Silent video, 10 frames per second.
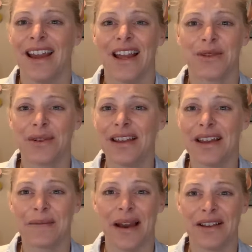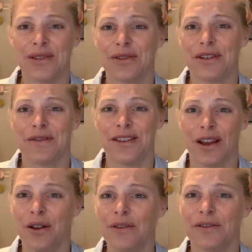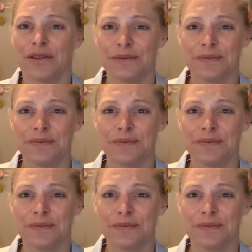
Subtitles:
it's really like mastery of self,